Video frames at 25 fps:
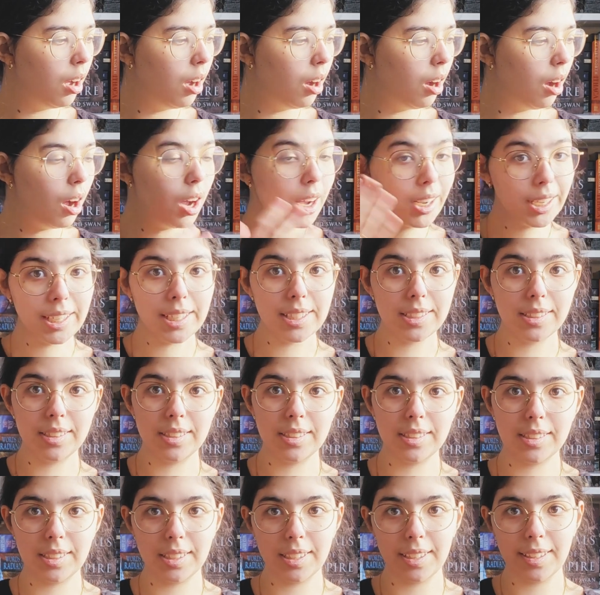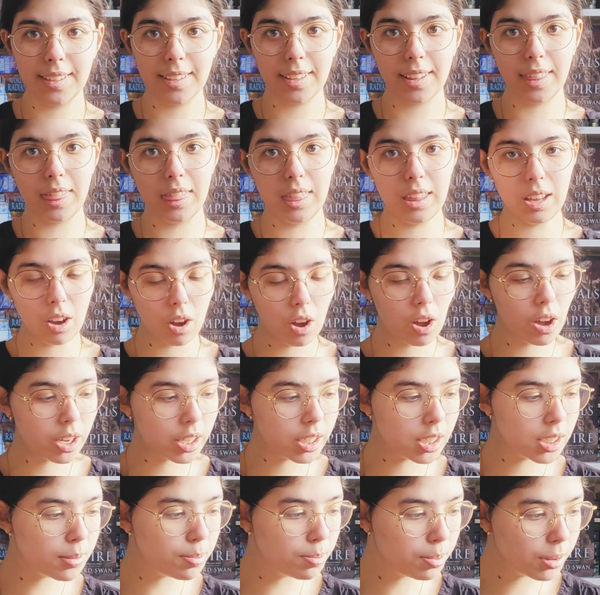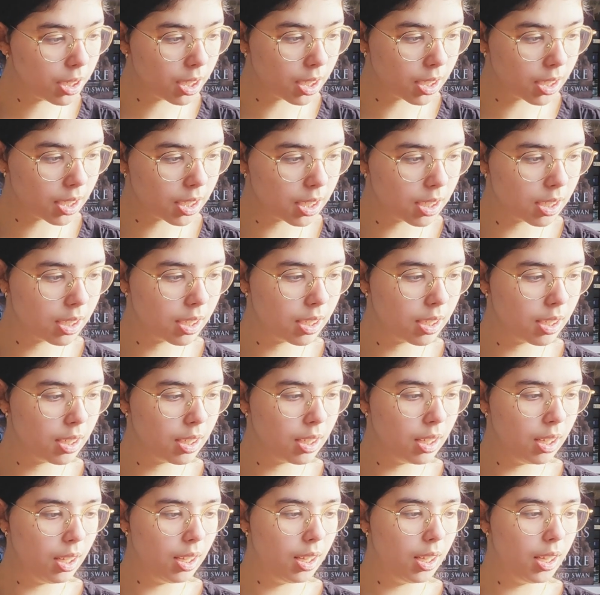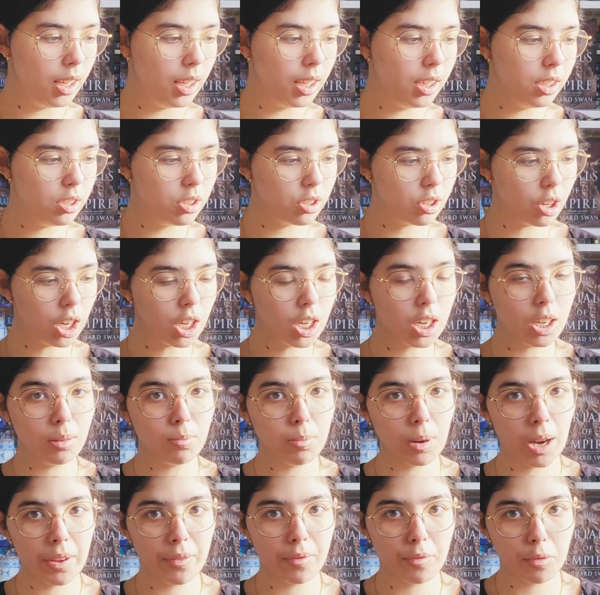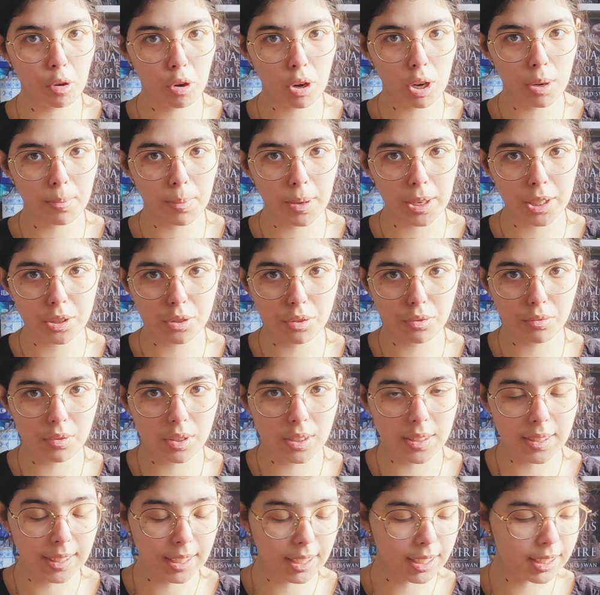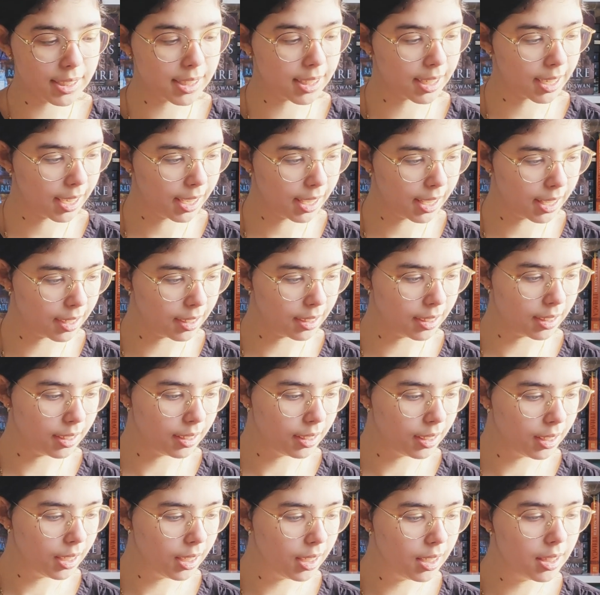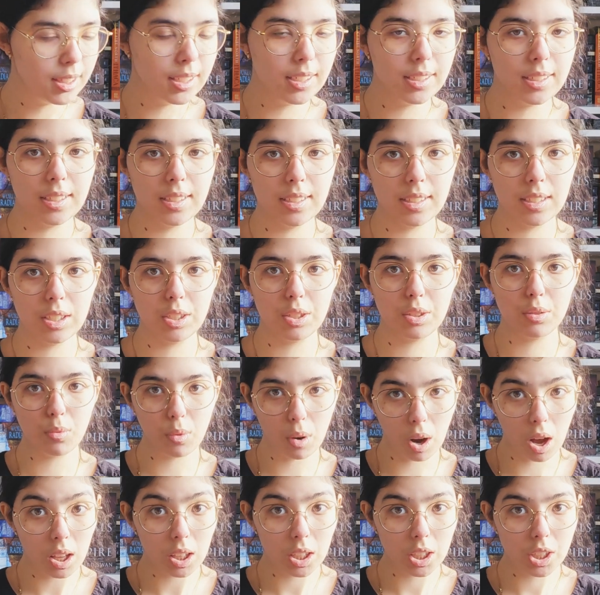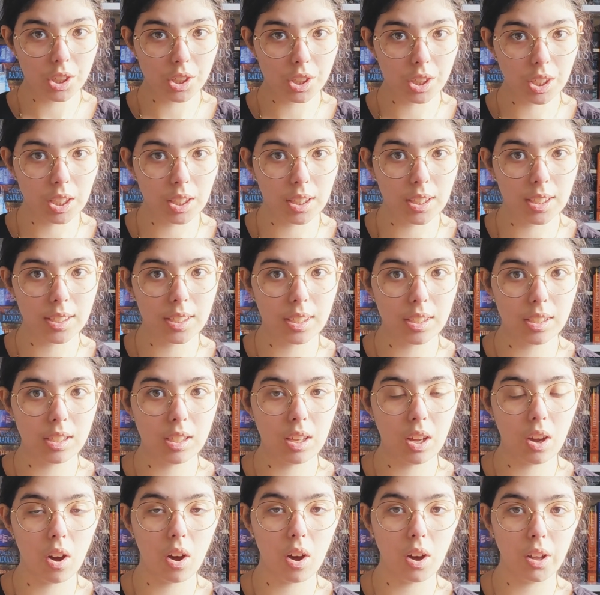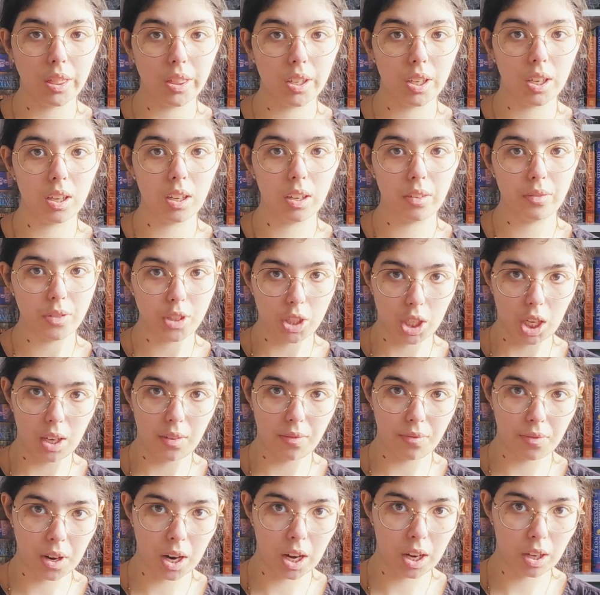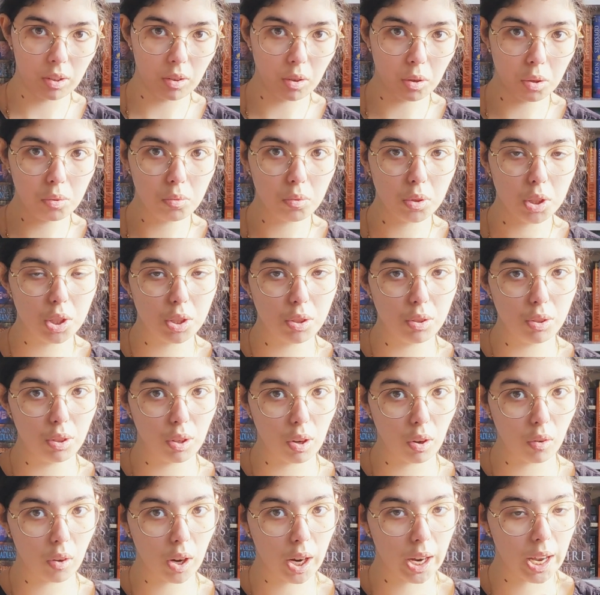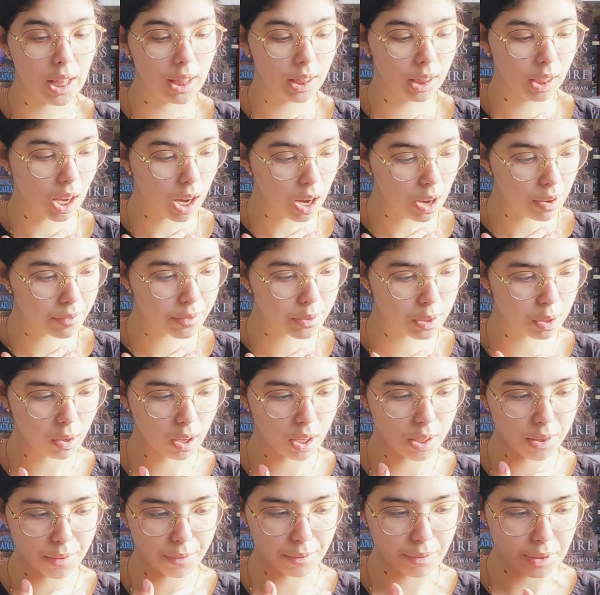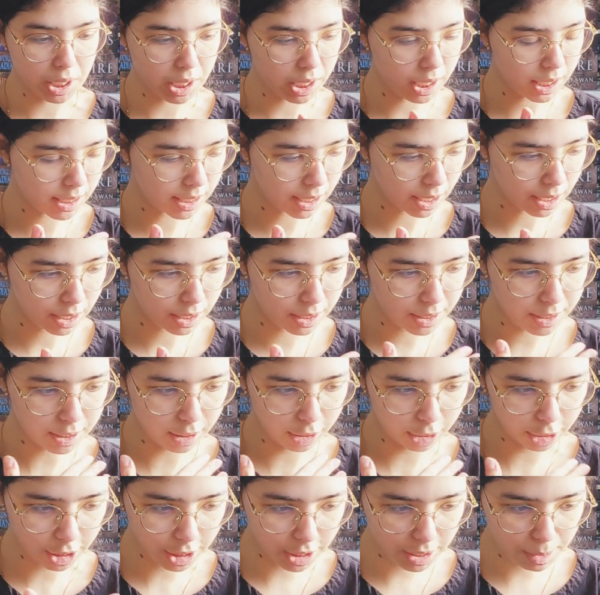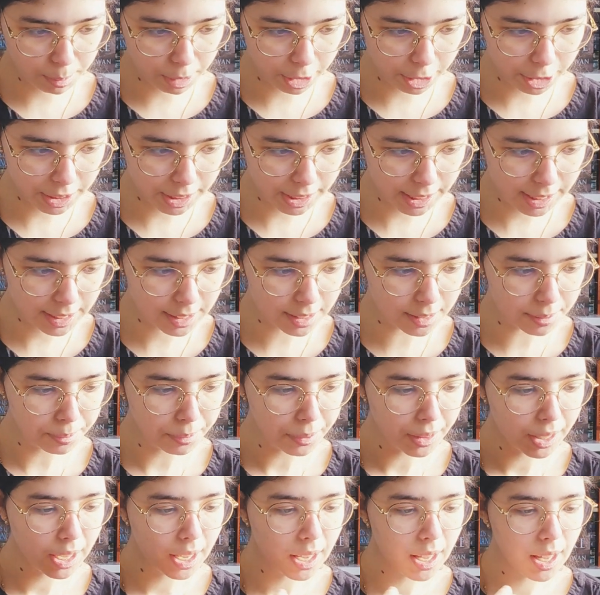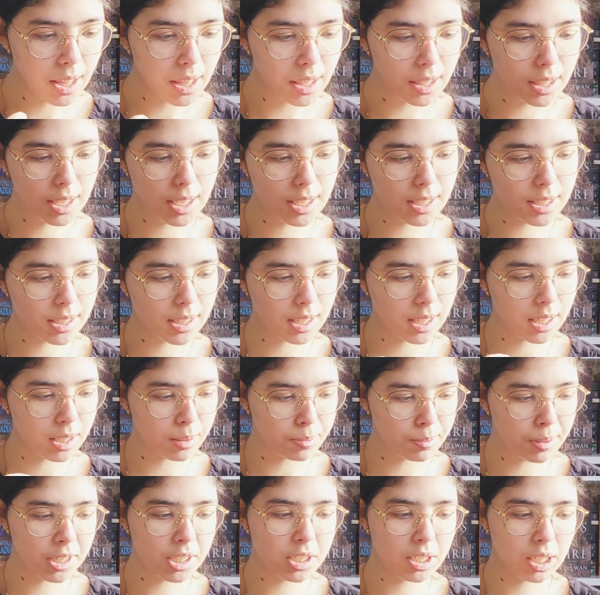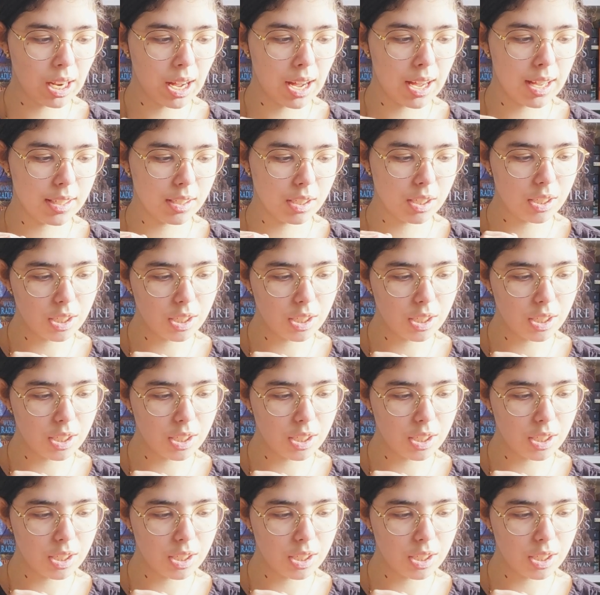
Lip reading: August! The August book is Darker by 4 by June C.L. Tan. This is a duology. This is the author of Jade Firegold, which you know I love, so I was very excited to learn about this. This is pitched as